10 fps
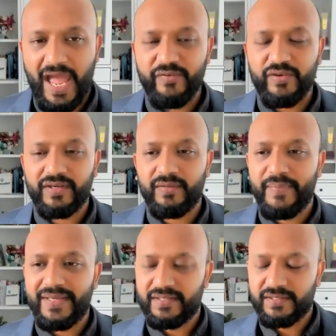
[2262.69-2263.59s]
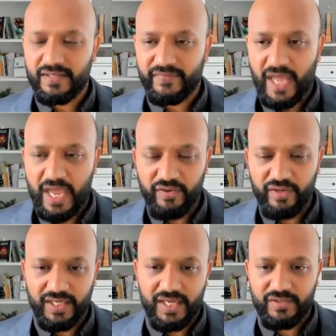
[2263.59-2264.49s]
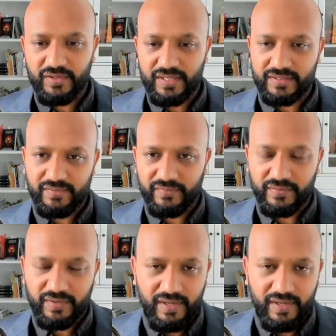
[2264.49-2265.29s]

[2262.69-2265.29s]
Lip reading: how you can better serve, how you can get to your next level.